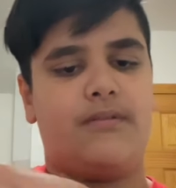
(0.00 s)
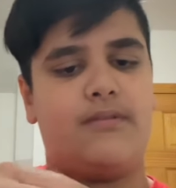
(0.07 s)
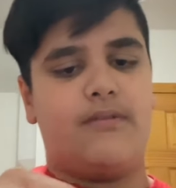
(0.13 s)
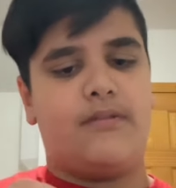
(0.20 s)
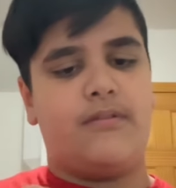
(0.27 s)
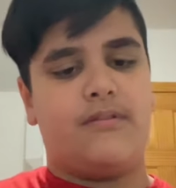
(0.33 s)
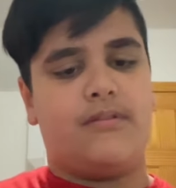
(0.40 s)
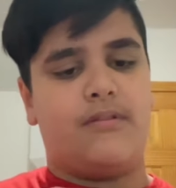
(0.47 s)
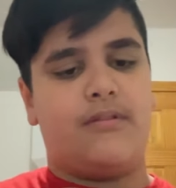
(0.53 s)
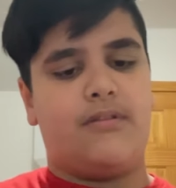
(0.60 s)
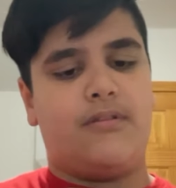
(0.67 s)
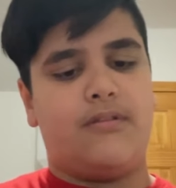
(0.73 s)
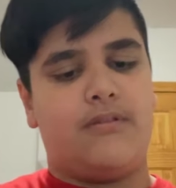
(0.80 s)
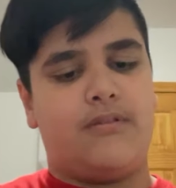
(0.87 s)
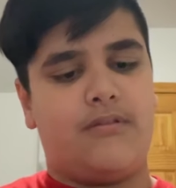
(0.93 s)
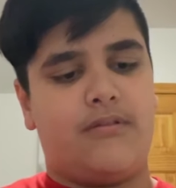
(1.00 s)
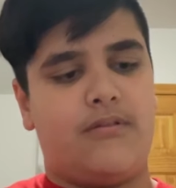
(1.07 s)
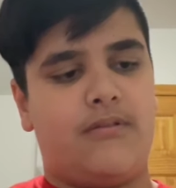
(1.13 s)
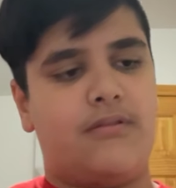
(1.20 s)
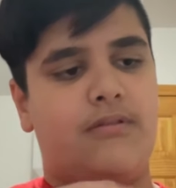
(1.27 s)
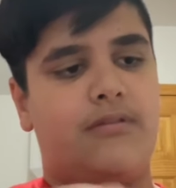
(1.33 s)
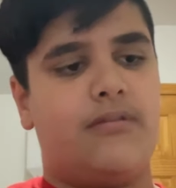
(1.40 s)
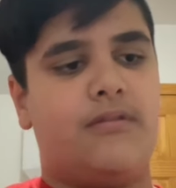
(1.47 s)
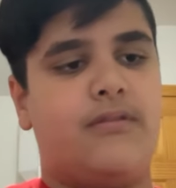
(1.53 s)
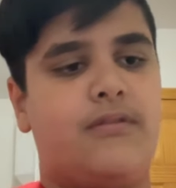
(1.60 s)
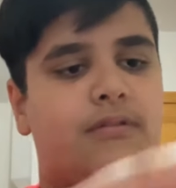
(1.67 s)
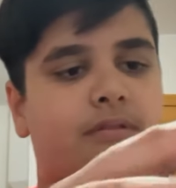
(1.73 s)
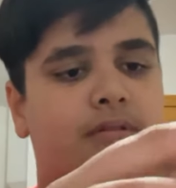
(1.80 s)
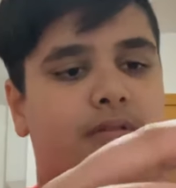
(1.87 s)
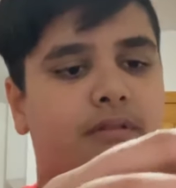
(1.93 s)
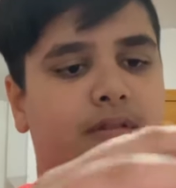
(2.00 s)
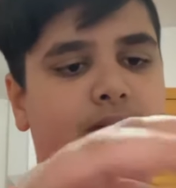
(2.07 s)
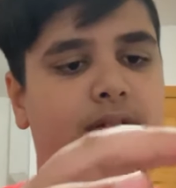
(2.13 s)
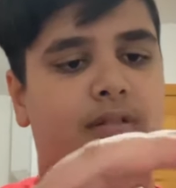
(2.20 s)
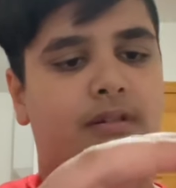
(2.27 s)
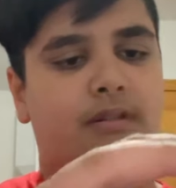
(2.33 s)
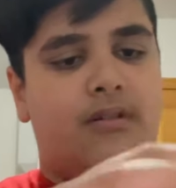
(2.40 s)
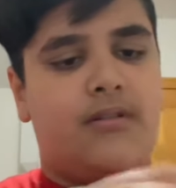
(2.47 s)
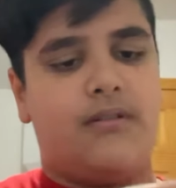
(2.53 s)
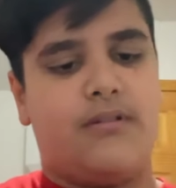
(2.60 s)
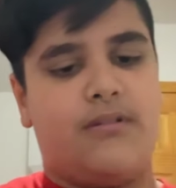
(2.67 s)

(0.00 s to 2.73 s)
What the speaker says: No one is speaking in this clip.